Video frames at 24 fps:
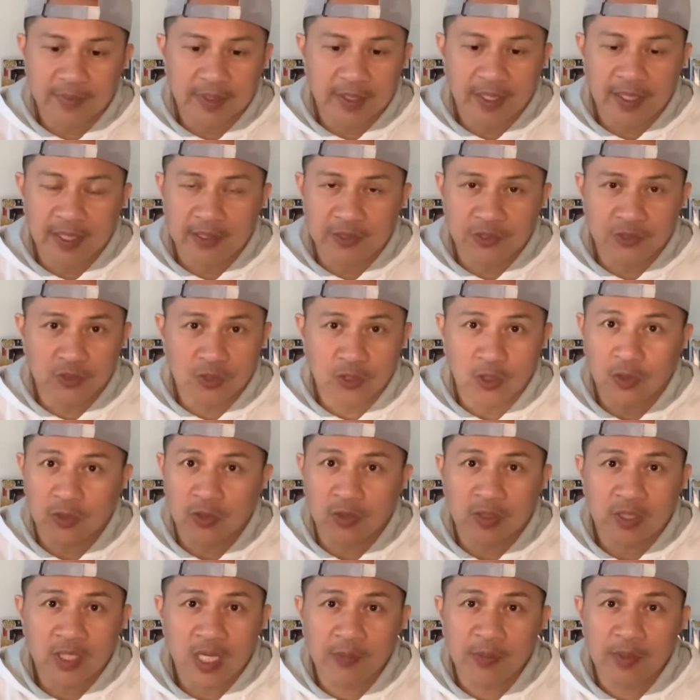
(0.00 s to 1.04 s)
at your
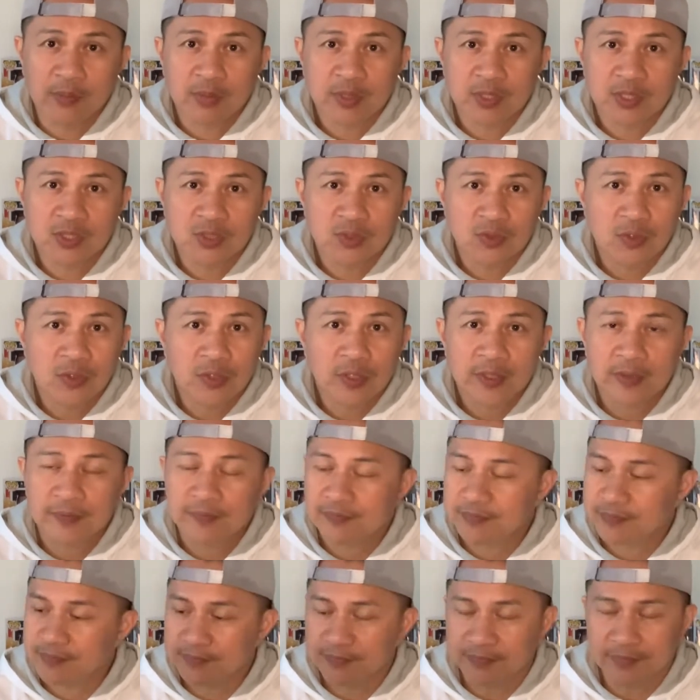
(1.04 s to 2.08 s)
local comic book store,
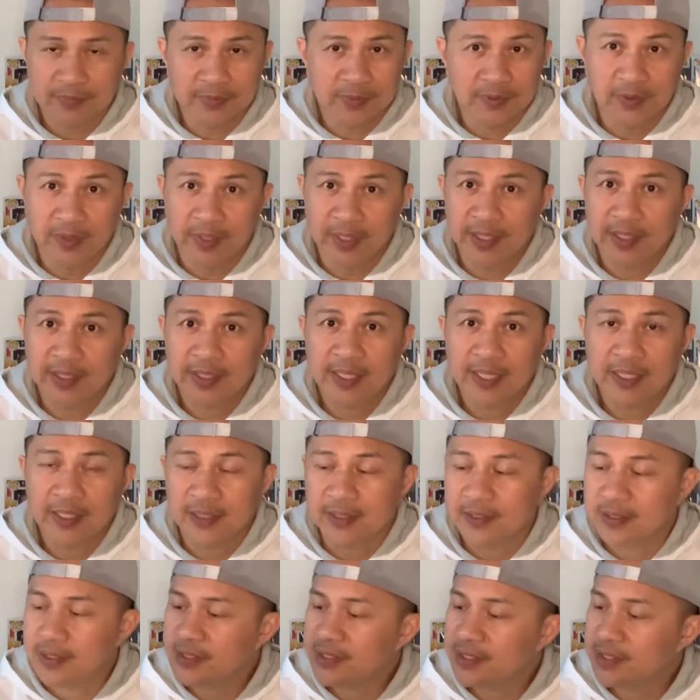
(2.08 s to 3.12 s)
go ahead and get
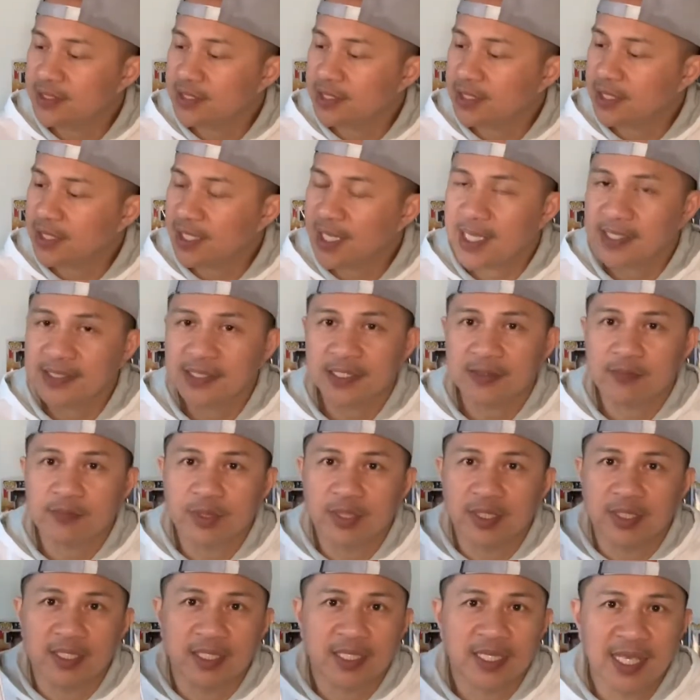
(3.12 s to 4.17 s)
it. This is a classic
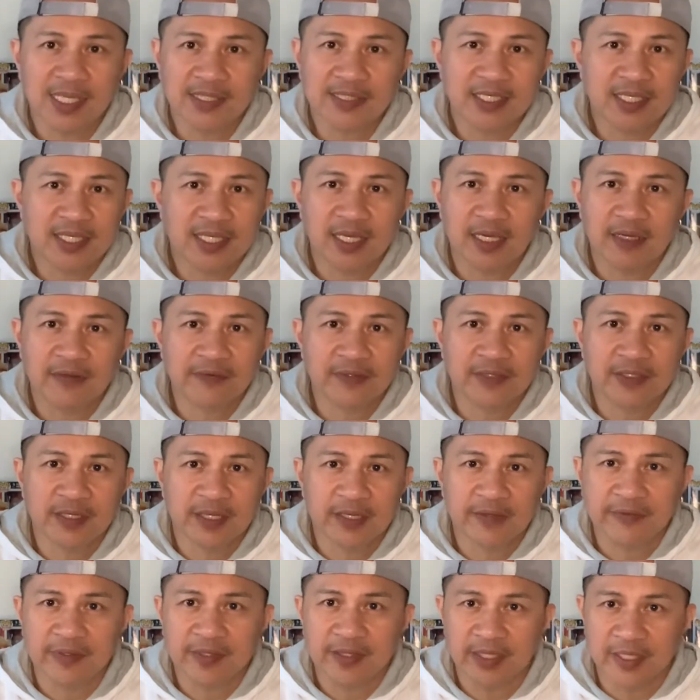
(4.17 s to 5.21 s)
book, classic cover,
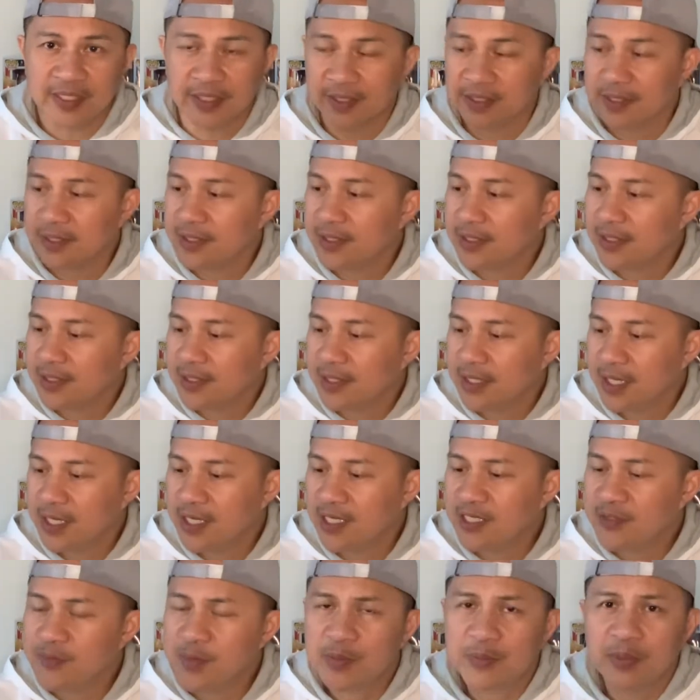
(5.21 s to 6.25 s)
everything. I
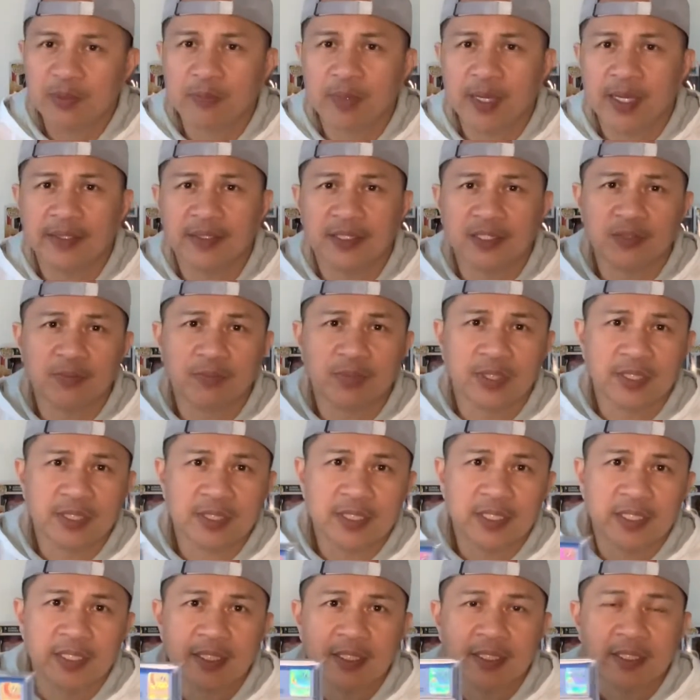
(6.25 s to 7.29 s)
remember buying this
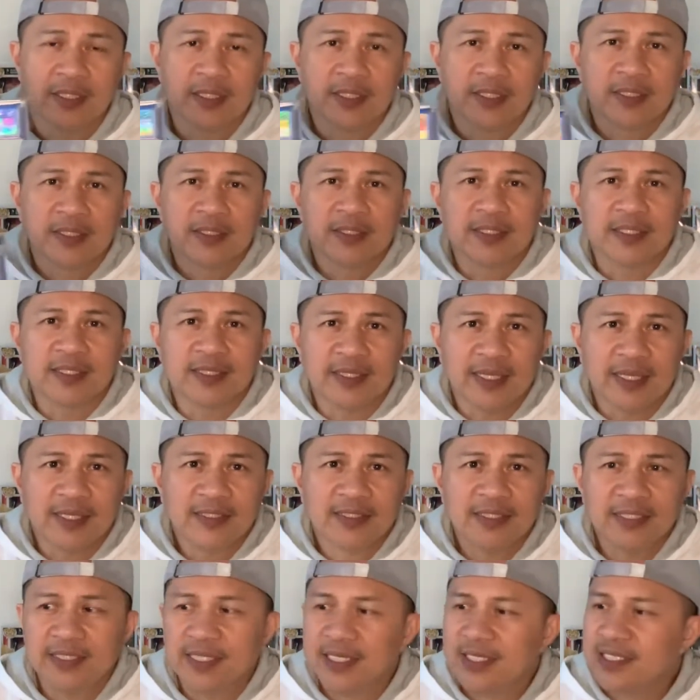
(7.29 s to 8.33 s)
book
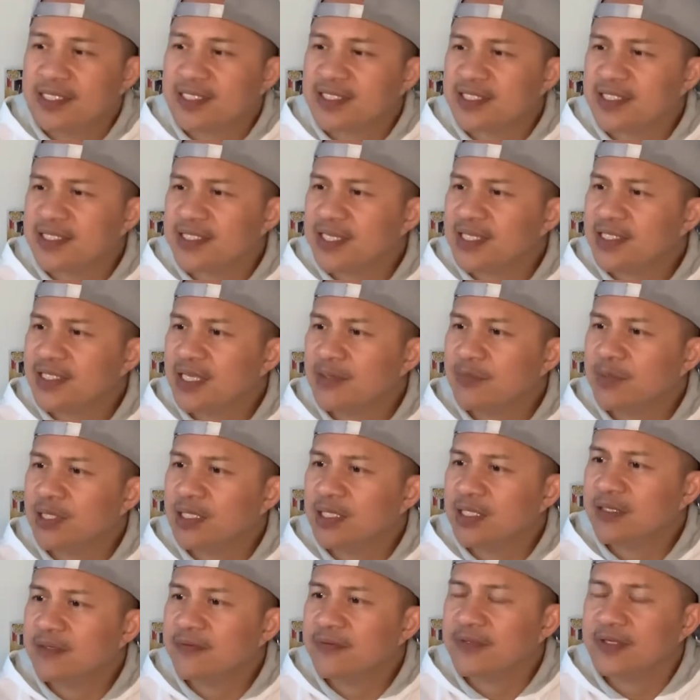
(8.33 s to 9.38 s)
1986, I
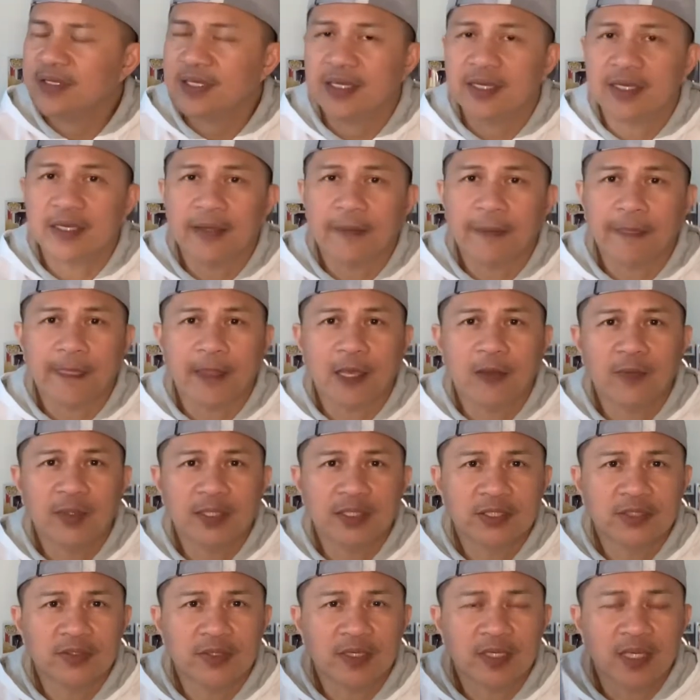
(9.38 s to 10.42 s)
believe. Yeah, I
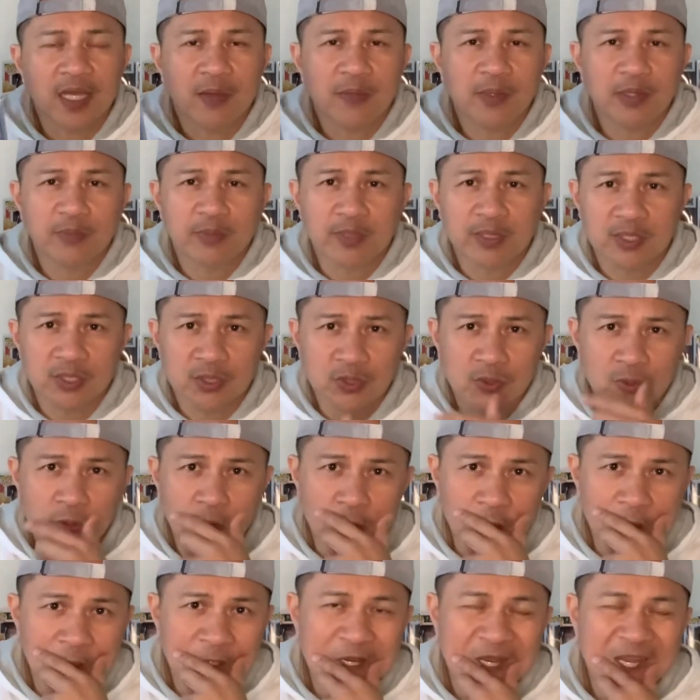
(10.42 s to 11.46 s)
went to a comic book
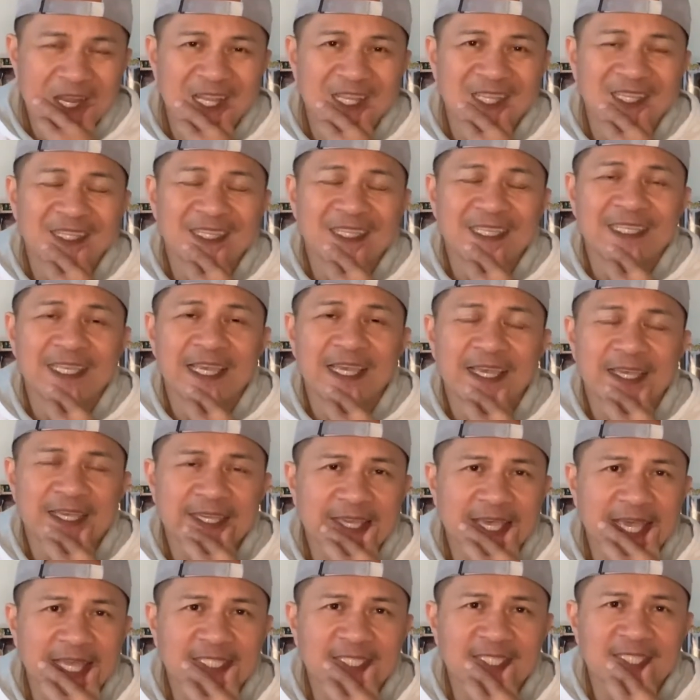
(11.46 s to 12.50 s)
store
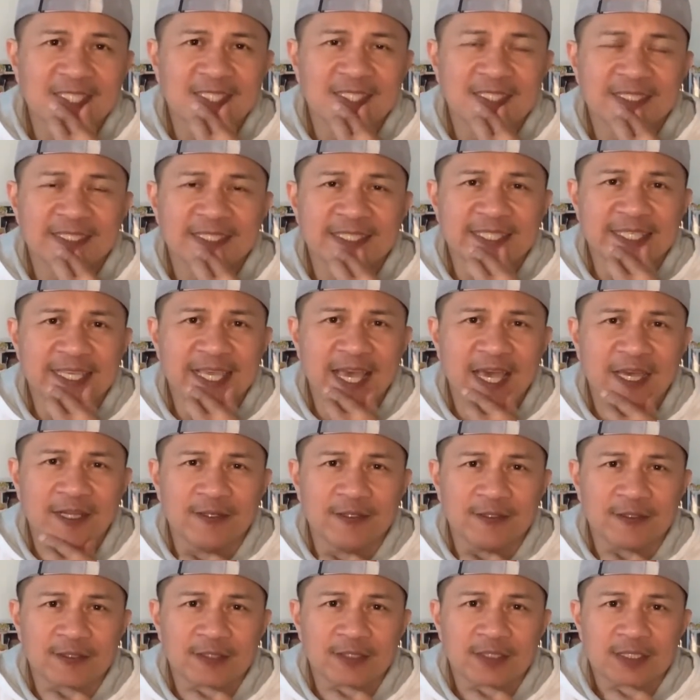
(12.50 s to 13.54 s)
in Seattle.